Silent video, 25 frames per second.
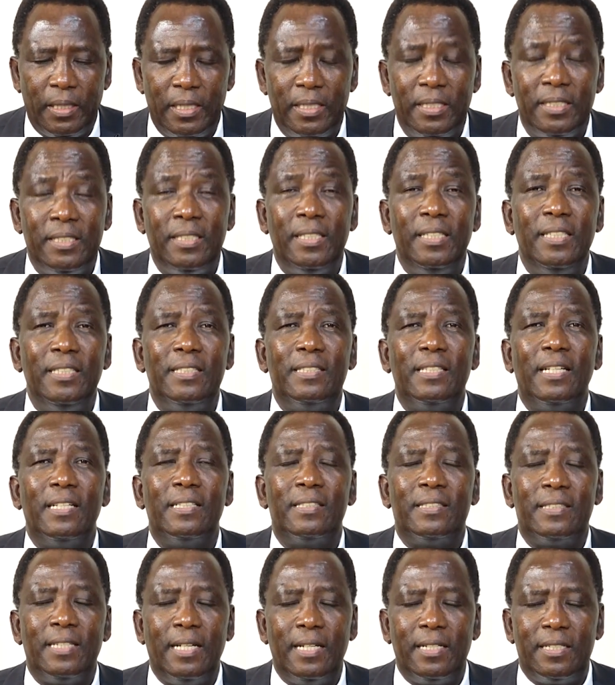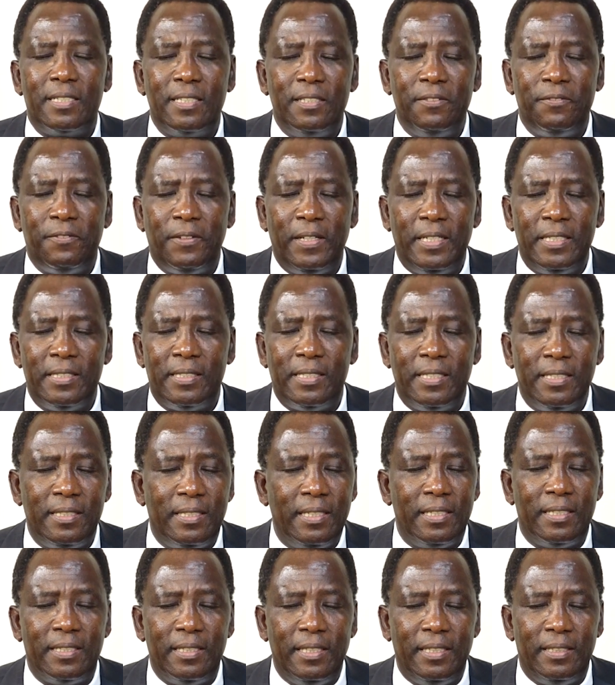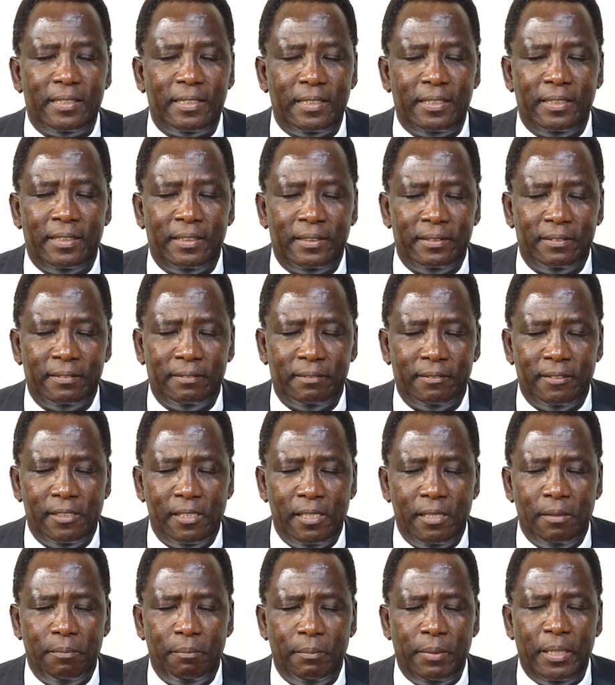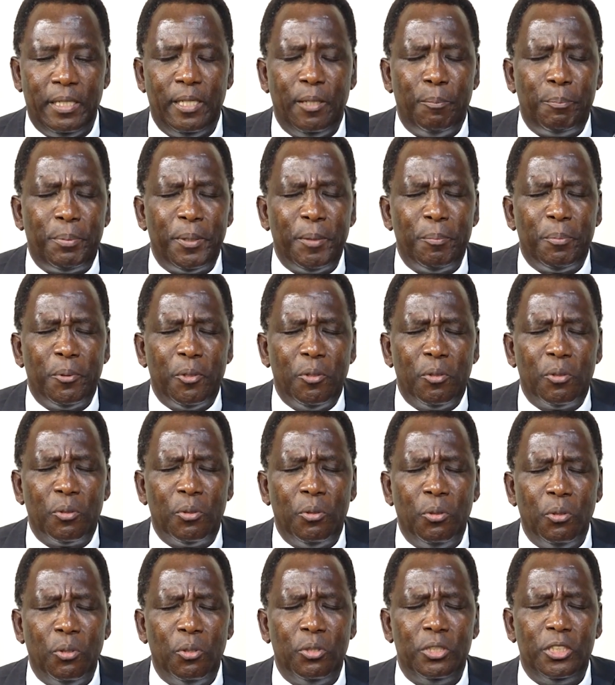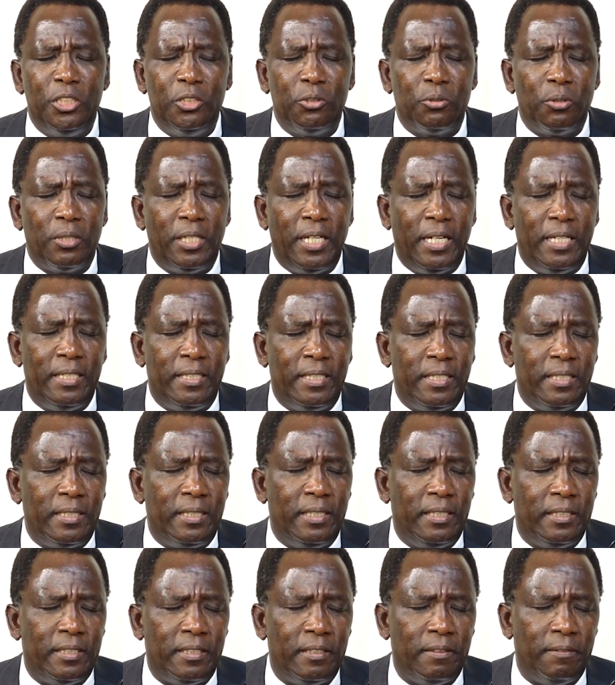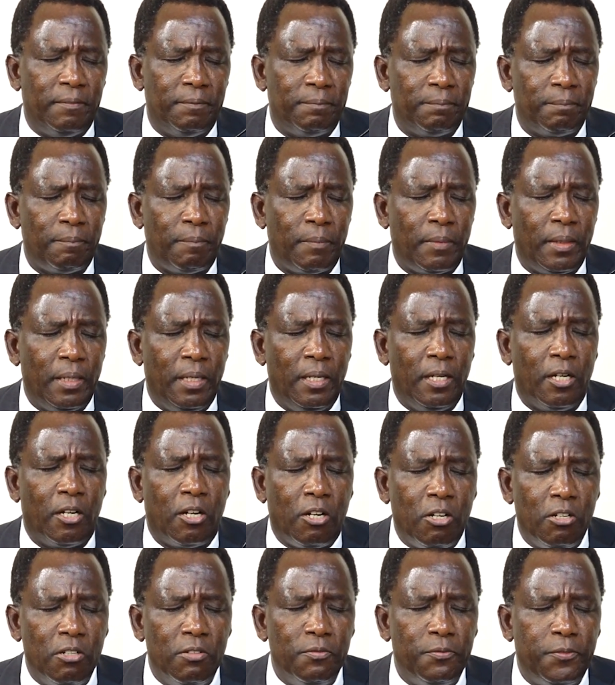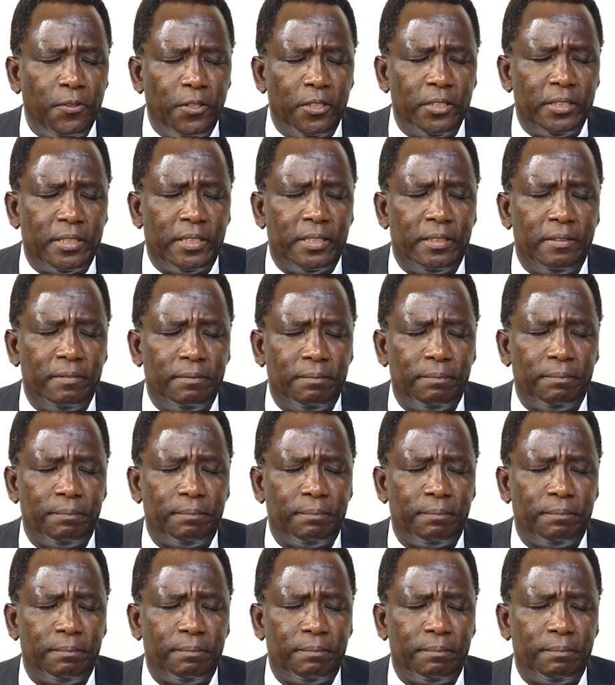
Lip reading: Jesus sacrificed dignity. Many people will hold into their dignity, comfort.